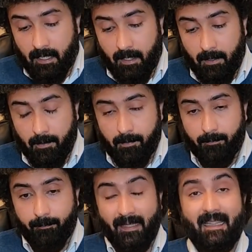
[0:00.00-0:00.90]

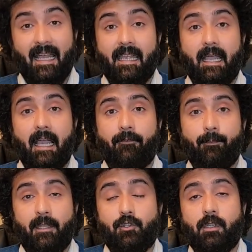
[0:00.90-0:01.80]
Like I have
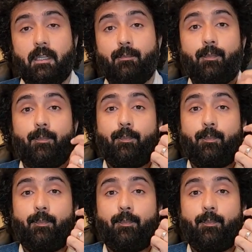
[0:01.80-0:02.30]
mentioned in